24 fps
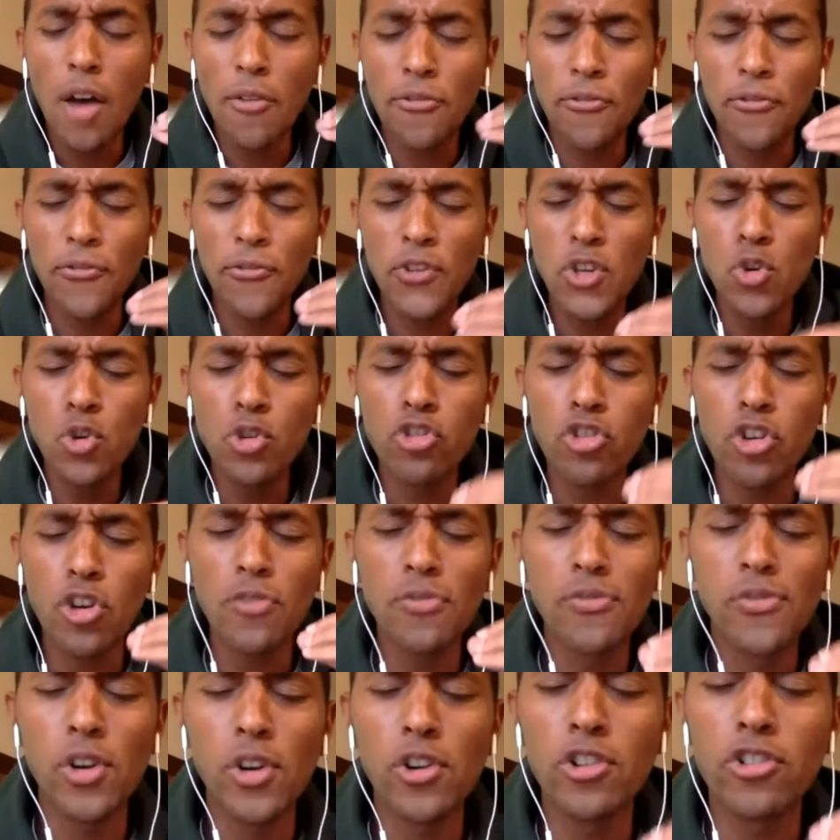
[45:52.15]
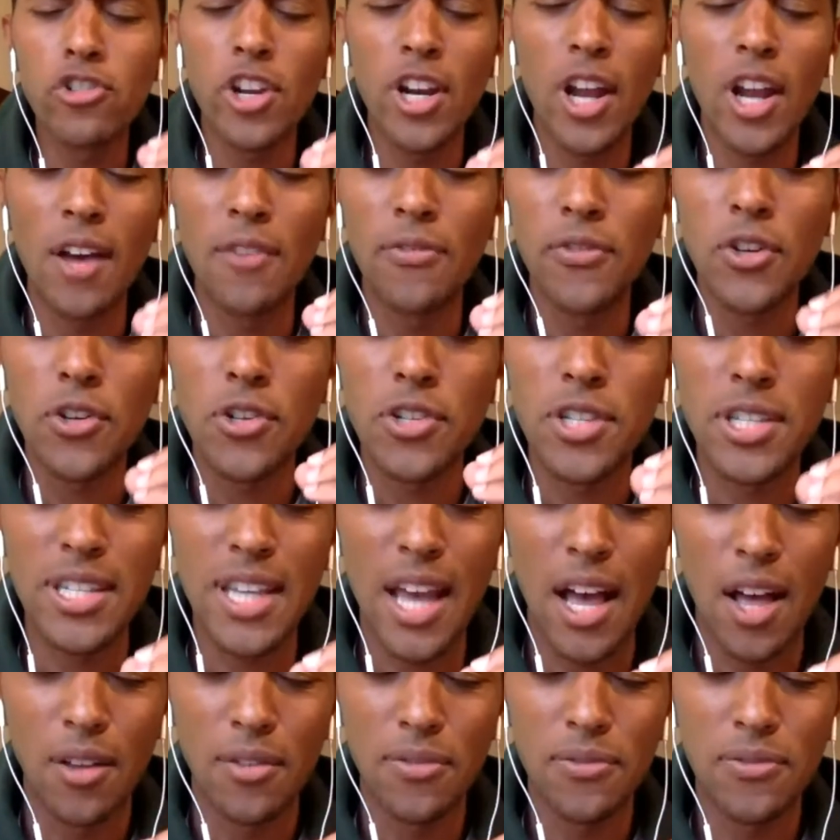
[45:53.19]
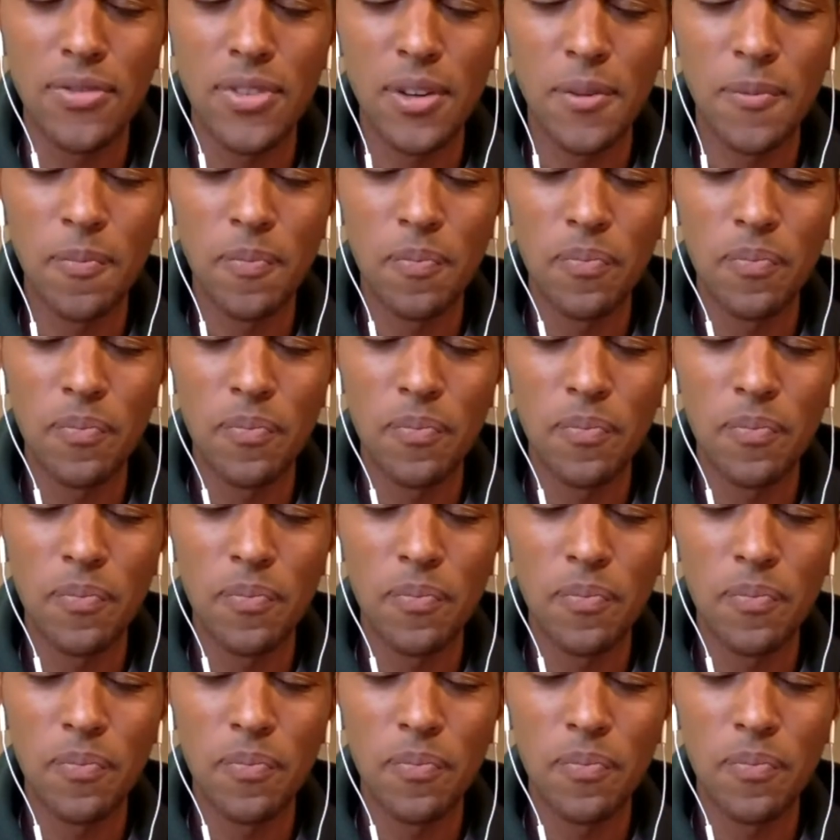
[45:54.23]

a future version of yourself